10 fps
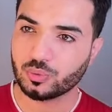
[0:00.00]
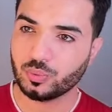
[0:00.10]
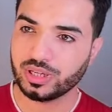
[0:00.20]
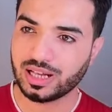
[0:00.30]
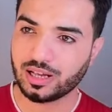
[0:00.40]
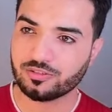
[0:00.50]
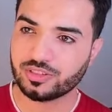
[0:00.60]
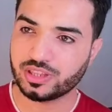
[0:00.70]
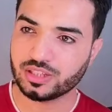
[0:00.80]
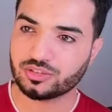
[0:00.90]
we
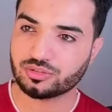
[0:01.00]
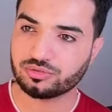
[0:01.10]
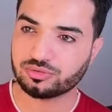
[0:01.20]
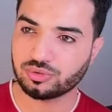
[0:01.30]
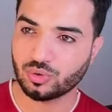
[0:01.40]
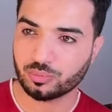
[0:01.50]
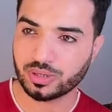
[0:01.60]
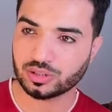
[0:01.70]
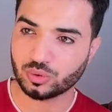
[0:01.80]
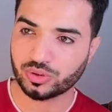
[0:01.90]
have this
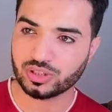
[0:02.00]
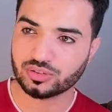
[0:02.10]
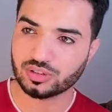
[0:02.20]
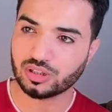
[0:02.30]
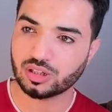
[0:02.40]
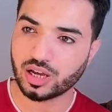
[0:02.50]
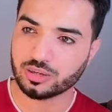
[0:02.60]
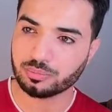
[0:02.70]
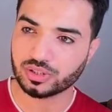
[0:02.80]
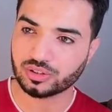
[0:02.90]
format or this
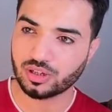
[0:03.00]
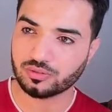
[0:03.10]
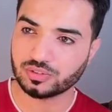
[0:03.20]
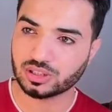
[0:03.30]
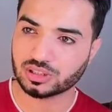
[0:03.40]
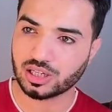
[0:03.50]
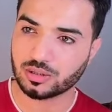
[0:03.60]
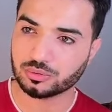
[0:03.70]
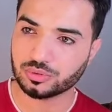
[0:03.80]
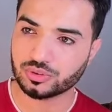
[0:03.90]
alignment of the
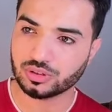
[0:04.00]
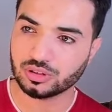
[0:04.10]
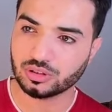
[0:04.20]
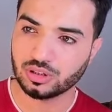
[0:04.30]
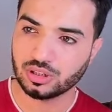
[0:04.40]
crowd, you see?